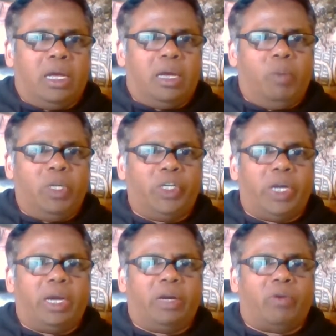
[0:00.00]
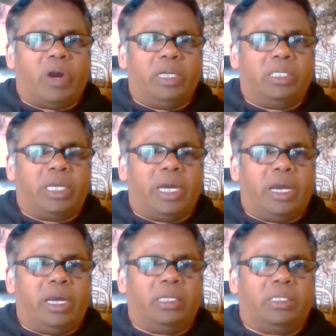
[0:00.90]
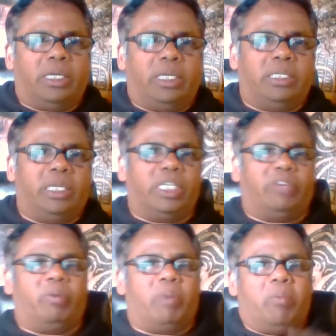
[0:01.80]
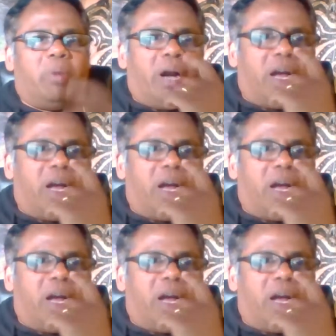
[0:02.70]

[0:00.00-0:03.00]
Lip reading: Abhishek writes again, says, AJV member,